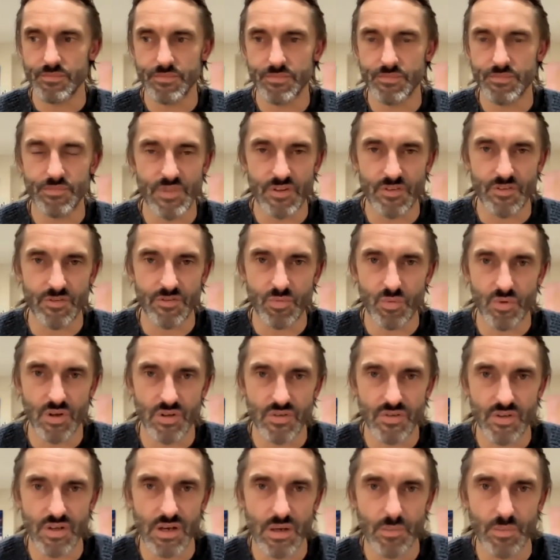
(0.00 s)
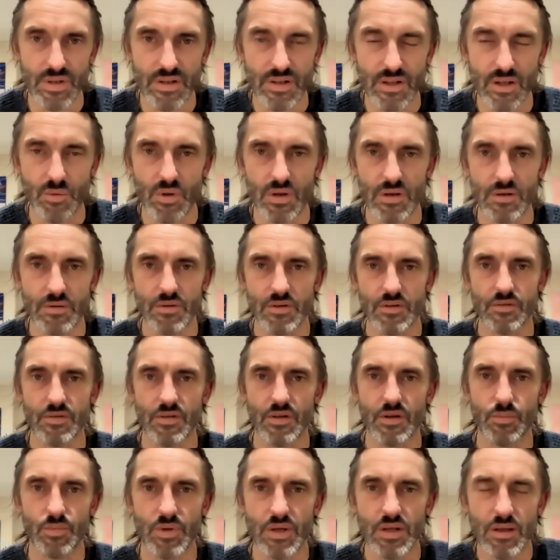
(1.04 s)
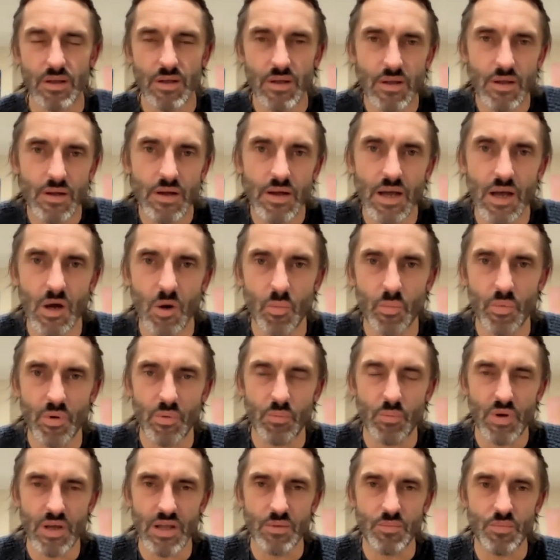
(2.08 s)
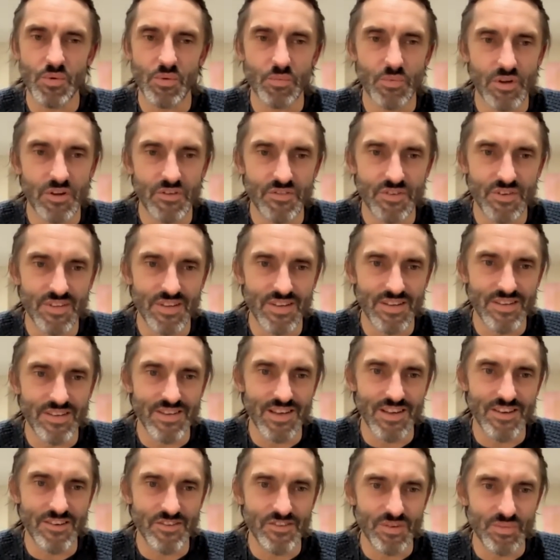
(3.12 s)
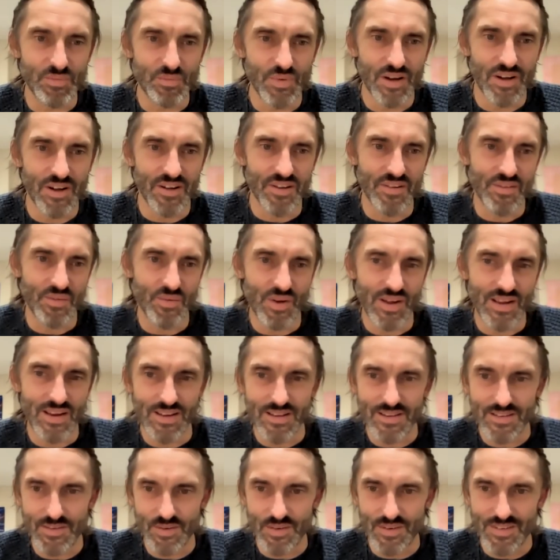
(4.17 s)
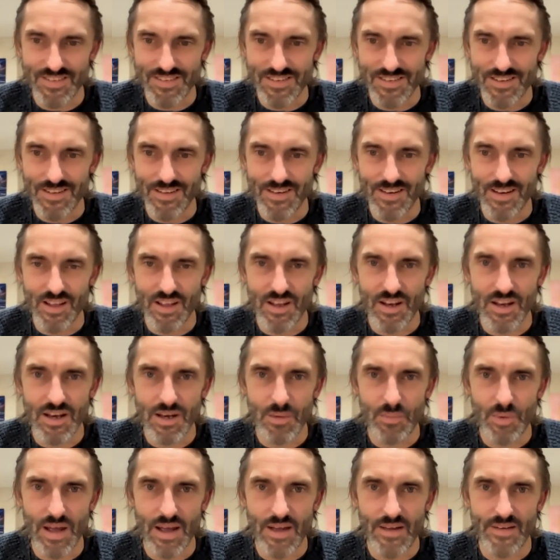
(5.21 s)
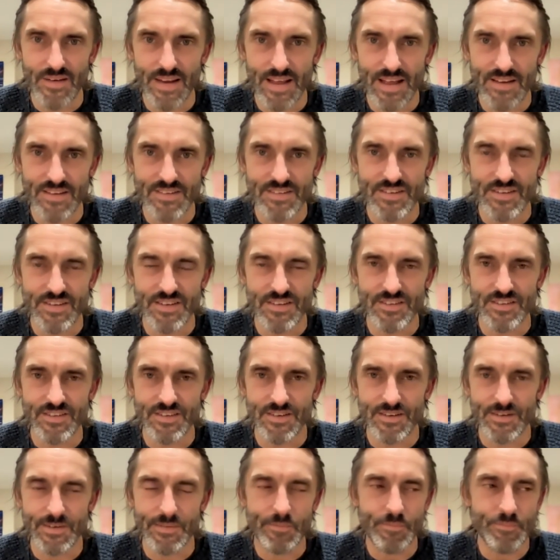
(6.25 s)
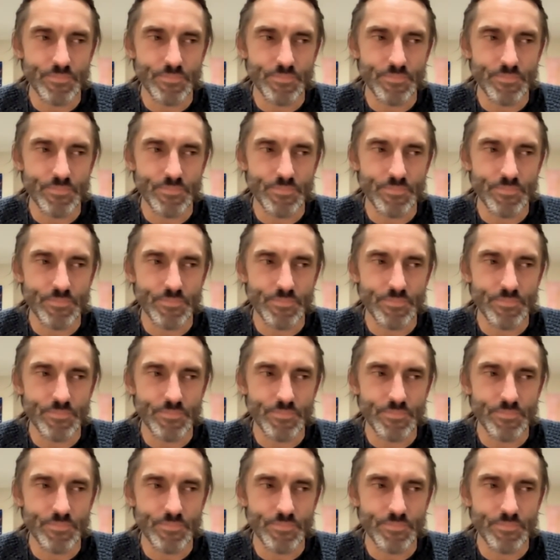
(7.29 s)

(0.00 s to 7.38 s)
this is what I was going to be doing. I was going to be helping people move through the ascension pathway. And that's when I started learning about Atlantis and